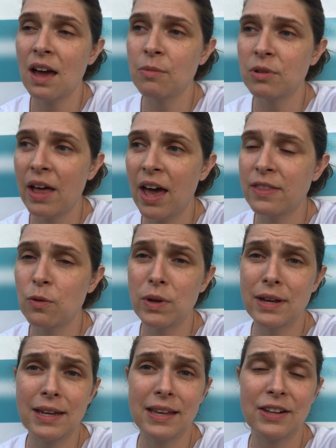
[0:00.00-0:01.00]
I'm glad that
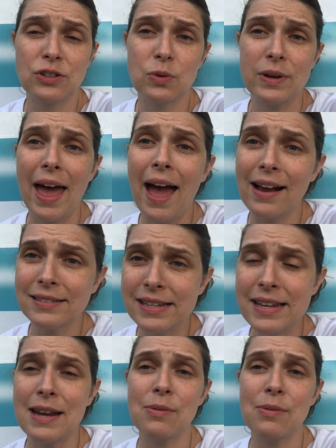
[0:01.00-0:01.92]
we didn't get into an accident.